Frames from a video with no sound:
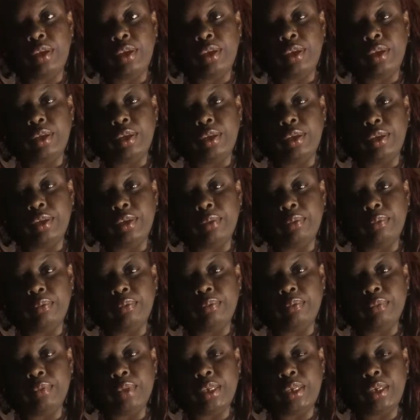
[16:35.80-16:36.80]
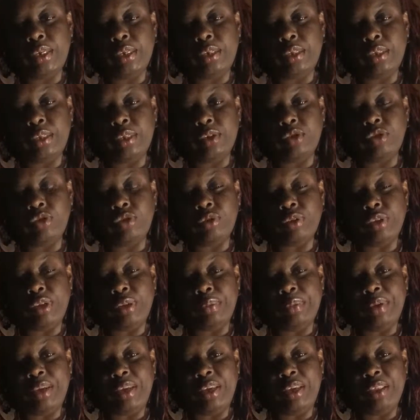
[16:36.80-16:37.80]
and essentially
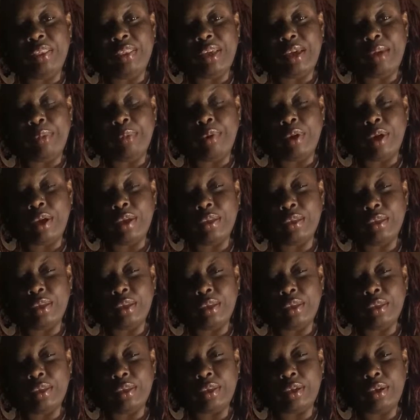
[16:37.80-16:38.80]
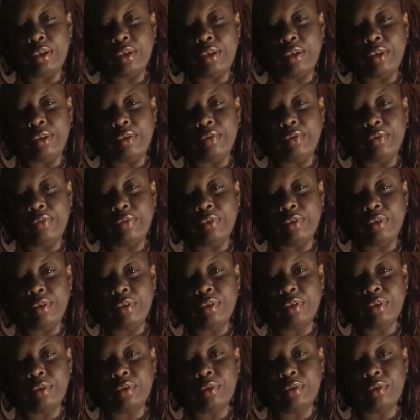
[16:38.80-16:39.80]
begin that process of
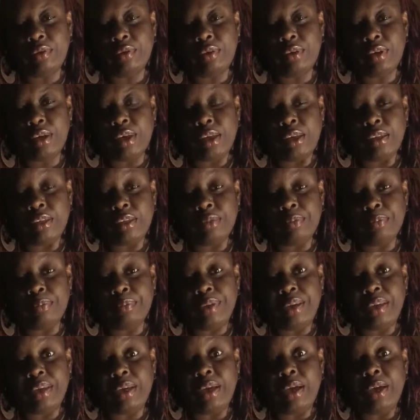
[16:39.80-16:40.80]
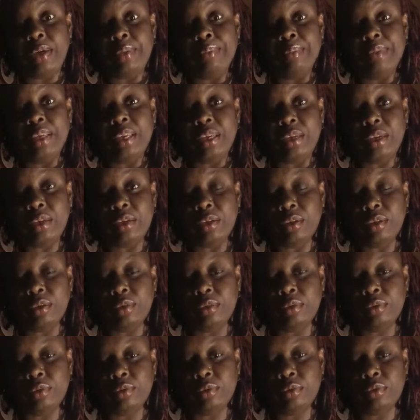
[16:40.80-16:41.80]
us becoming.
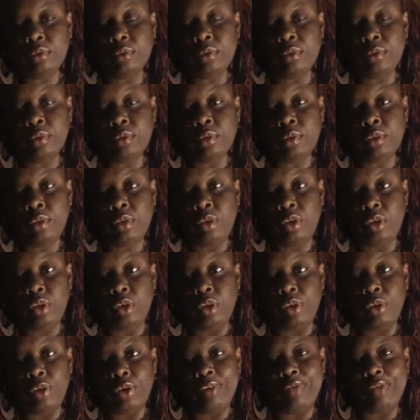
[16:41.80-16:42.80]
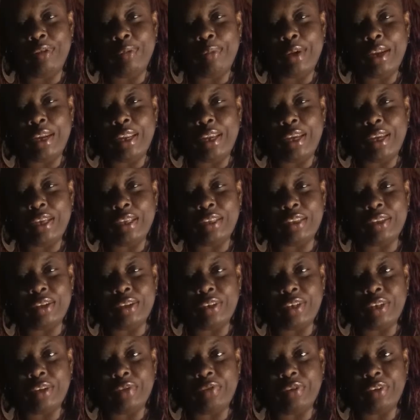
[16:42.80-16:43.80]
You know, everybody has their
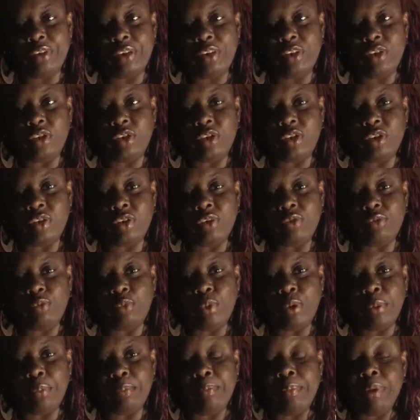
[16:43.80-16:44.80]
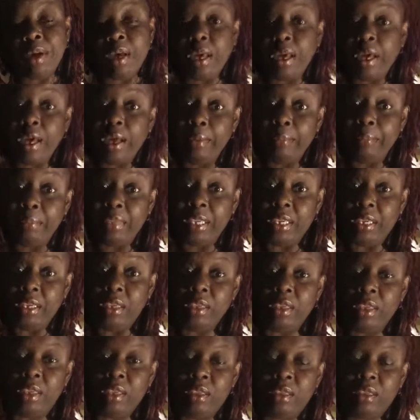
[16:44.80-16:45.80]
definitions of what becoming
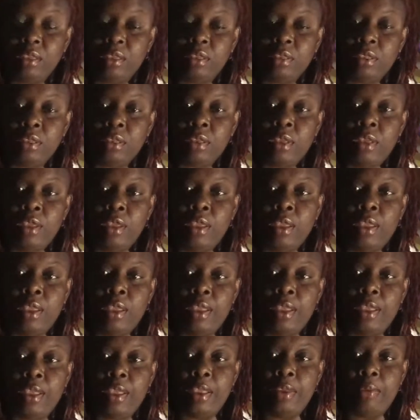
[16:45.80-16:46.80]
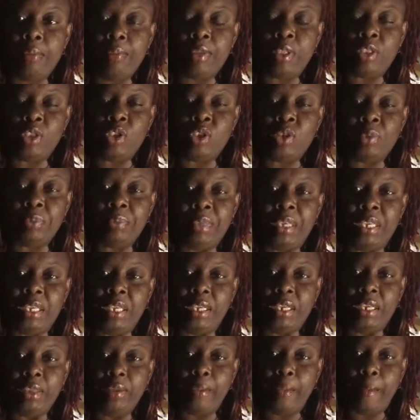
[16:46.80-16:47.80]
is, but to
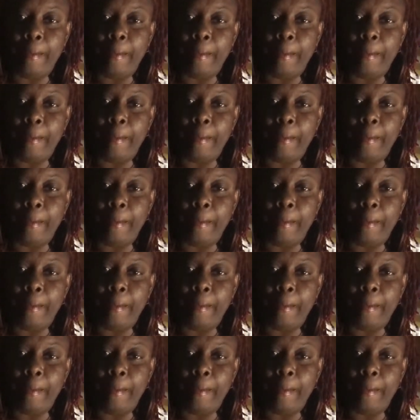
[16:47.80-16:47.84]
me,